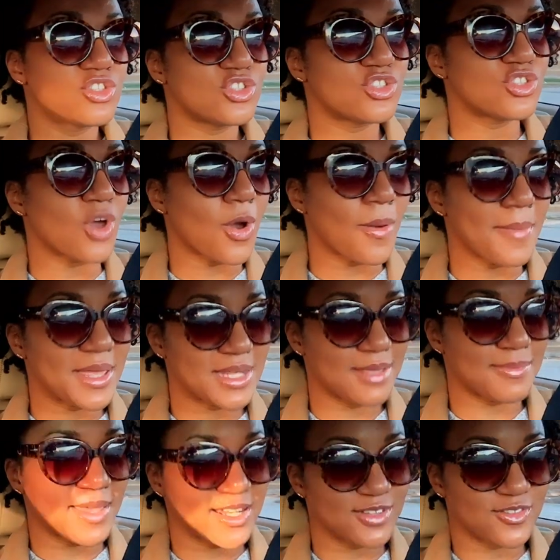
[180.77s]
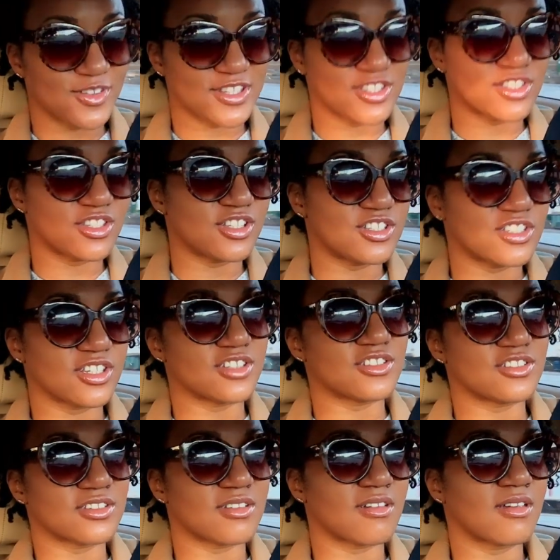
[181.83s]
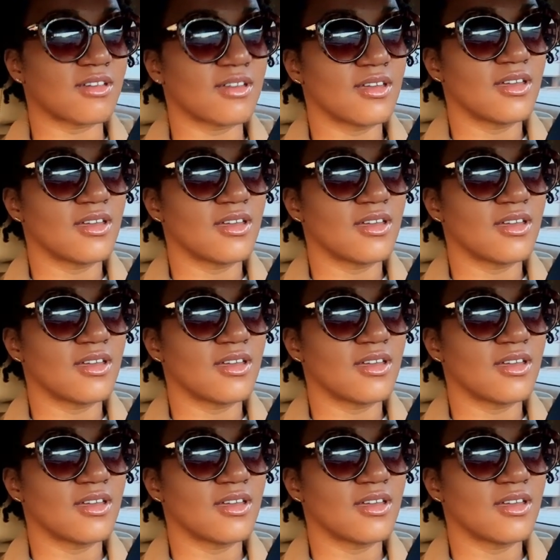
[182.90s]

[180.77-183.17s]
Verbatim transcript: So many benefits to ginger.